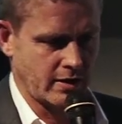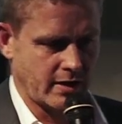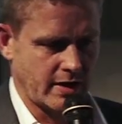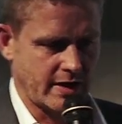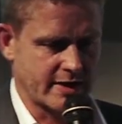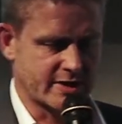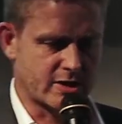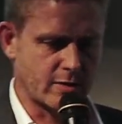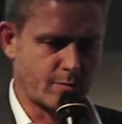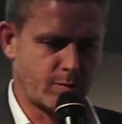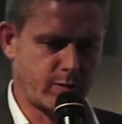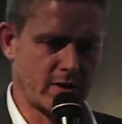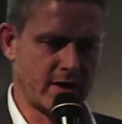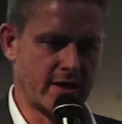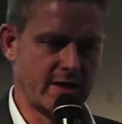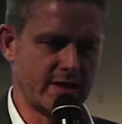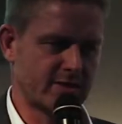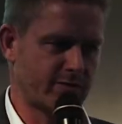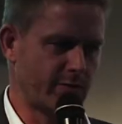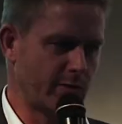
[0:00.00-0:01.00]
It's a
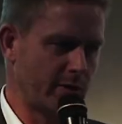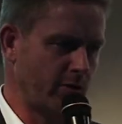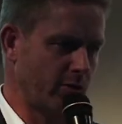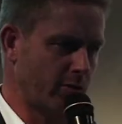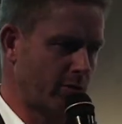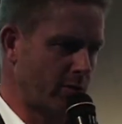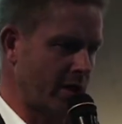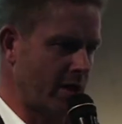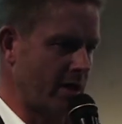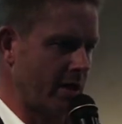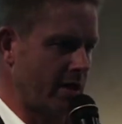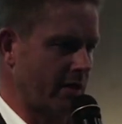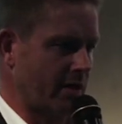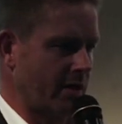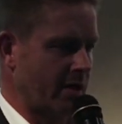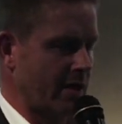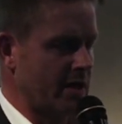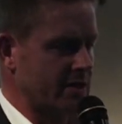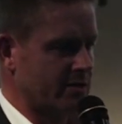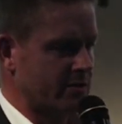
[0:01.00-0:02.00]
place where you
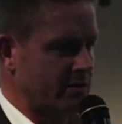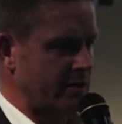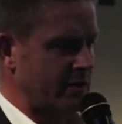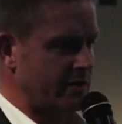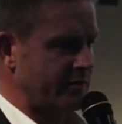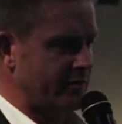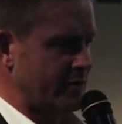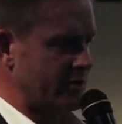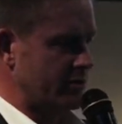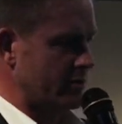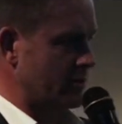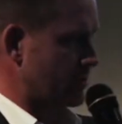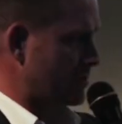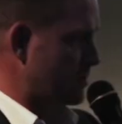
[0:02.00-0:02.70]
can, as an individual,